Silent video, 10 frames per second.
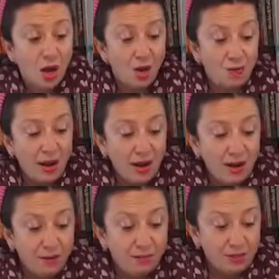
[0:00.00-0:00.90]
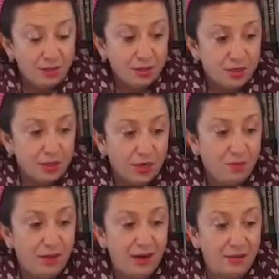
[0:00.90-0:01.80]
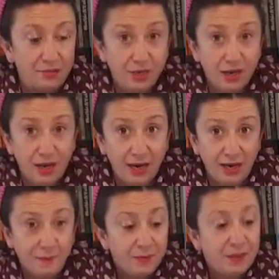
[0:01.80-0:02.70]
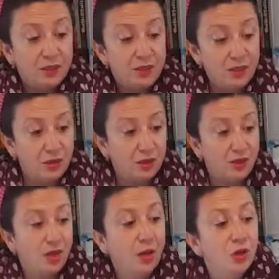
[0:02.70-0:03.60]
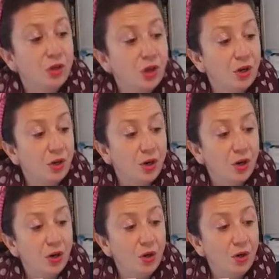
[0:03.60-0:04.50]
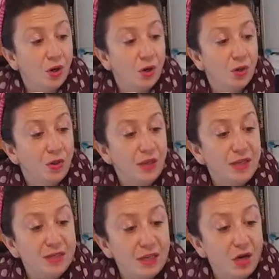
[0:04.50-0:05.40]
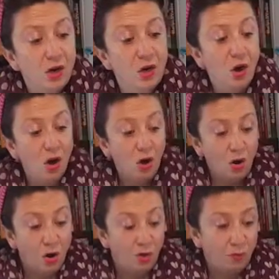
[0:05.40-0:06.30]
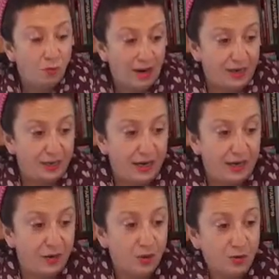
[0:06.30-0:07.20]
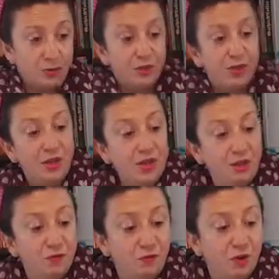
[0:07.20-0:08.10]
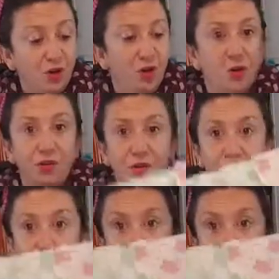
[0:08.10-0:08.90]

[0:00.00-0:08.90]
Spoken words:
around, and around, okay? So you're going to go this long rectangle. So then you've got